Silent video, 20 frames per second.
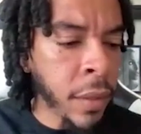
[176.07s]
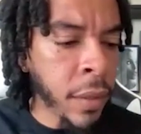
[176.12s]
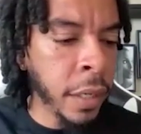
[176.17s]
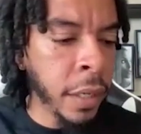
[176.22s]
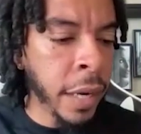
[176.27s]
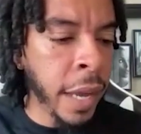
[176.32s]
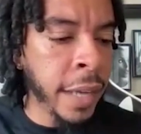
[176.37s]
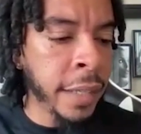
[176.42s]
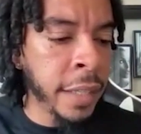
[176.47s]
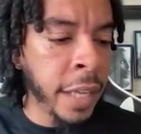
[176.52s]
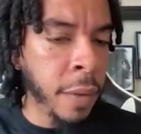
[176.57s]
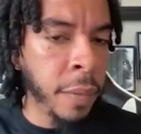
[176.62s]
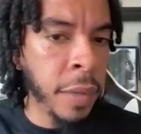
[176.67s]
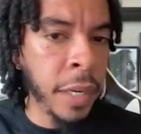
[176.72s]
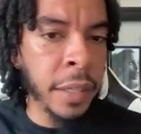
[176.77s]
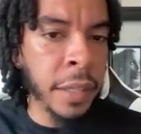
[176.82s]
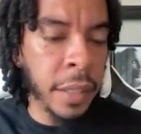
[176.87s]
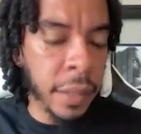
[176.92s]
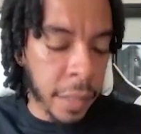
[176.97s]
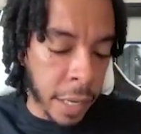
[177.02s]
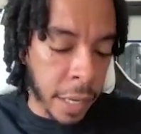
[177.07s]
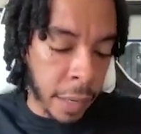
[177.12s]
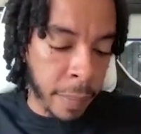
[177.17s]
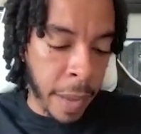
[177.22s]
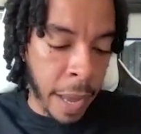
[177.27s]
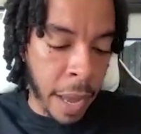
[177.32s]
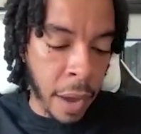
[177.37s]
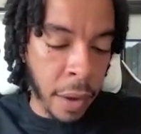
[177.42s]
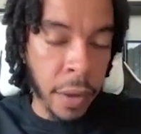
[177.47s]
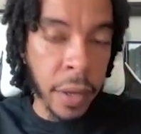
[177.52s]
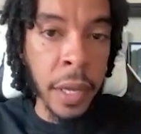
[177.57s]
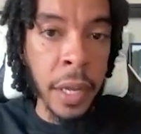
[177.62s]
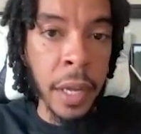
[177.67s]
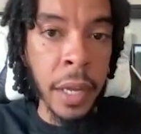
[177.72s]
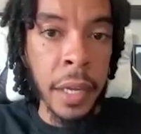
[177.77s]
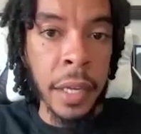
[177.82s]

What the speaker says: The next thing we need to think about